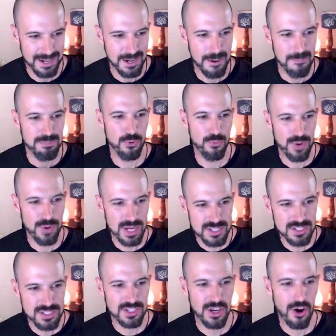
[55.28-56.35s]
the risk
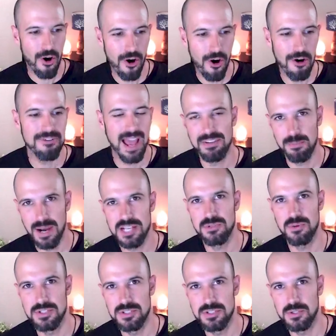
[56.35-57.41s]
of having your
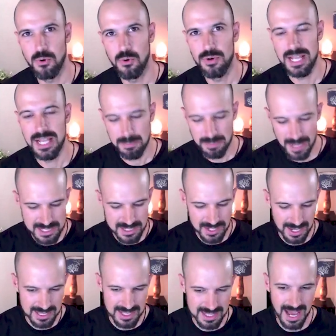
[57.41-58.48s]
password stored in a place
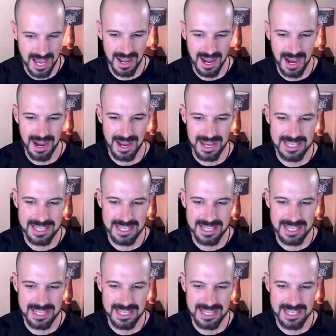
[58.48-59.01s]
like that uh,